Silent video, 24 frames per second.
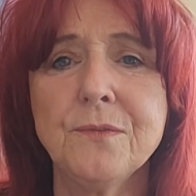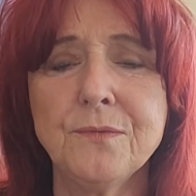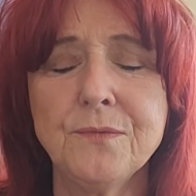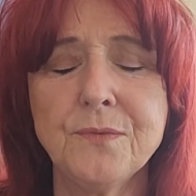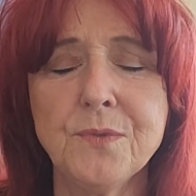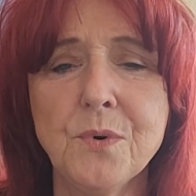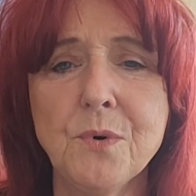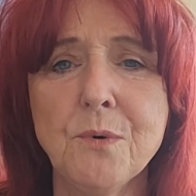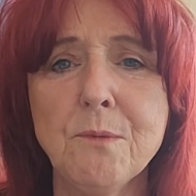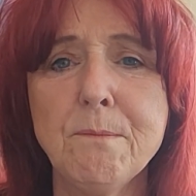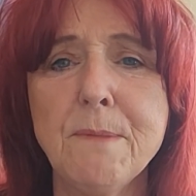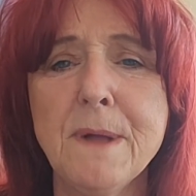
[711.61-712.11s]

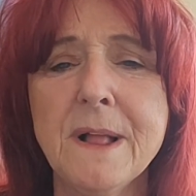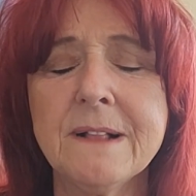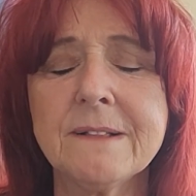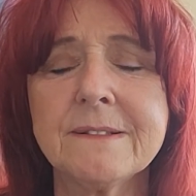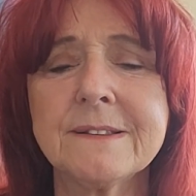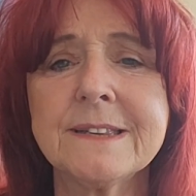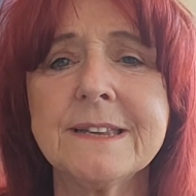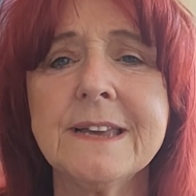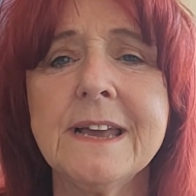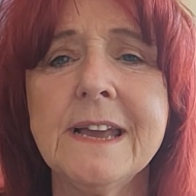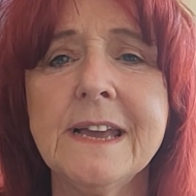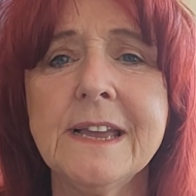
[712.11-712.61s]

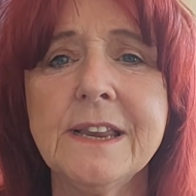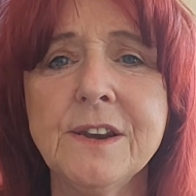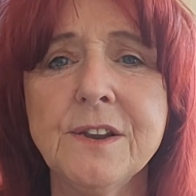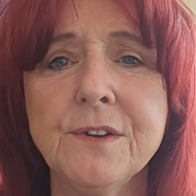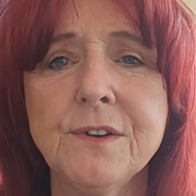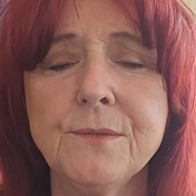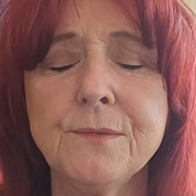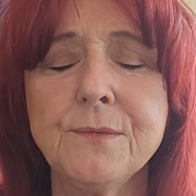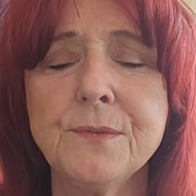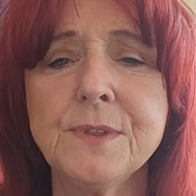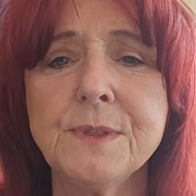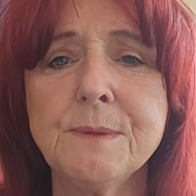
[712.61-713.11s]
Beltane
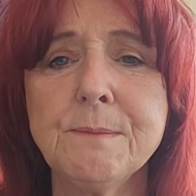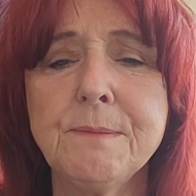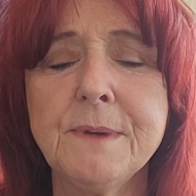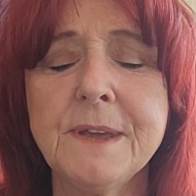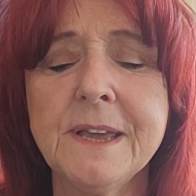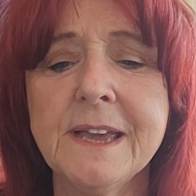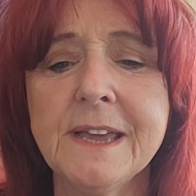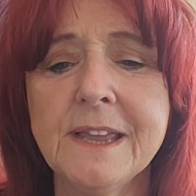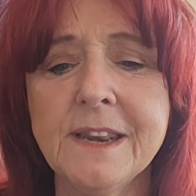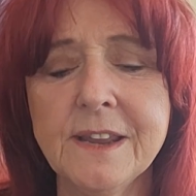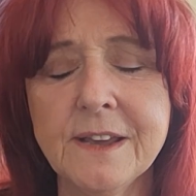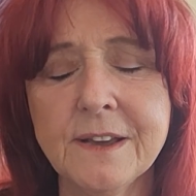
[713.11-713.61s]
and for the
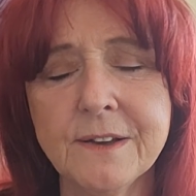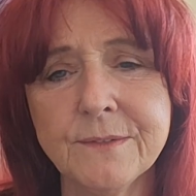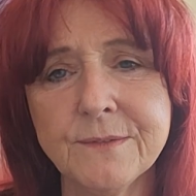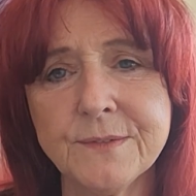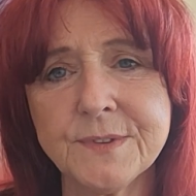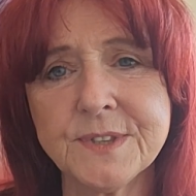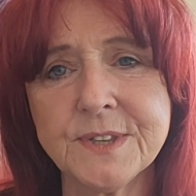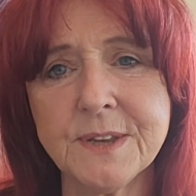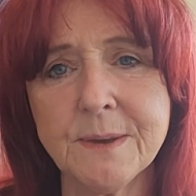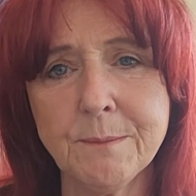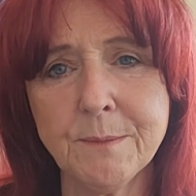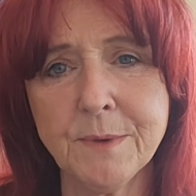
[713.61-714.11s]
beginning of
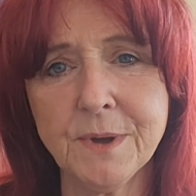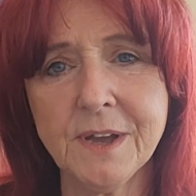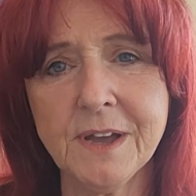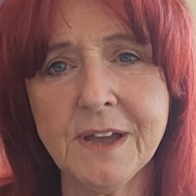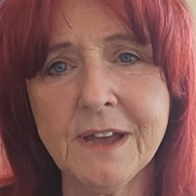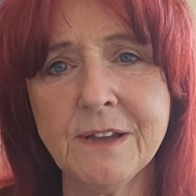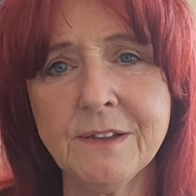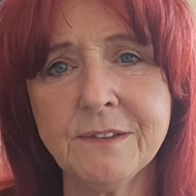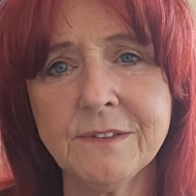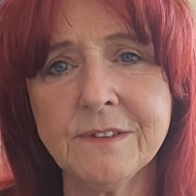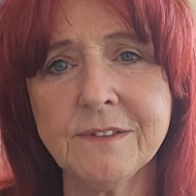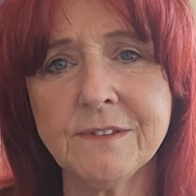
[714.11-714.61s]
summer,
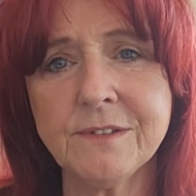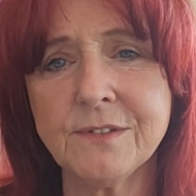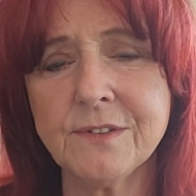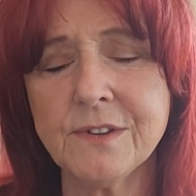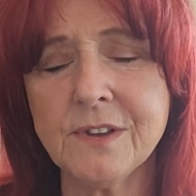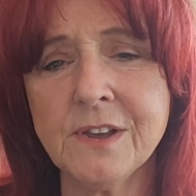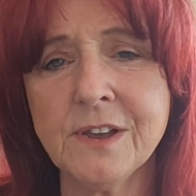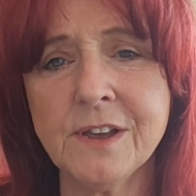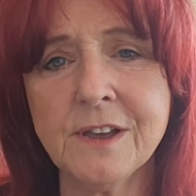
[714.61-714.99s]
and